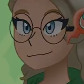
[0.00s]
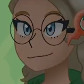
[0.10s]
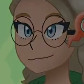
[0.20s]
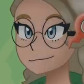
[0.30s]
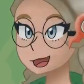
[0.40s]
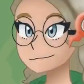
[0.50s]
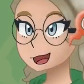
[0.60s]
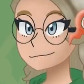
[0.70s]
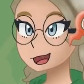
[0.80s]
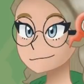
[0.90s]
Ooh,
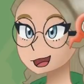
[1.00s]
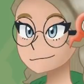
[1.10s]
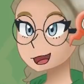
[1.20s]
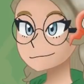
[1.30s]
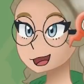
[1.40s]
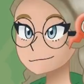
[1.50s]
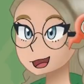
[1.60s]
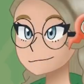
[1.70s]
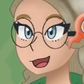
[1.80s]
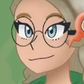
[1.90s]
into Bug,
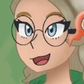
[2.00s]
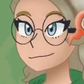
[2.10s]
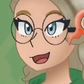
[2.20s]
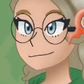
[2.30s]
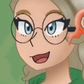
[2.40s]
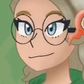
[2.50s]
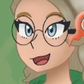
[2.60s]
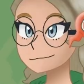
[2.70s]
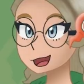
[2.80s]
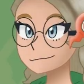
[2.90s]
Fire, Volcarona.
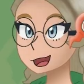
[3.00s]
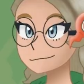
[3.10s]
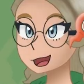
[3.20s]
This is